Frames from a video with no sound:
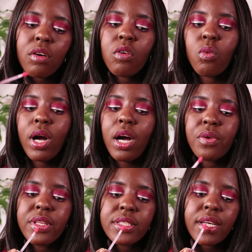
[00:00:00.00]
Oh
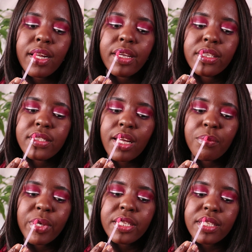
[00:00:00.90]
wow, this color is
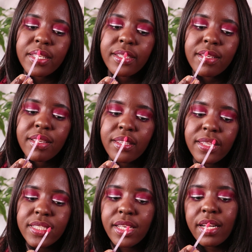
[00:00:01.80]
amazing.
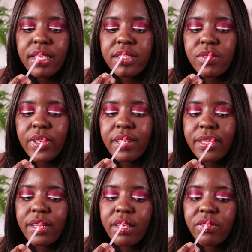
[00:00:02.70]
This color is to
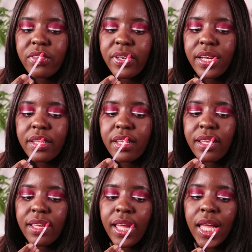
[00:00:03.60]
another level, you guys.
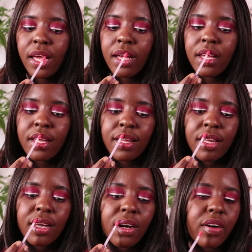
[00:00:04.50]

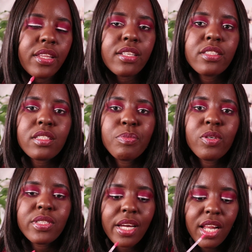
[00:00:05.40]
But that's just
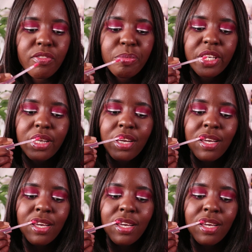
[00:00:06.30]
because I love pink.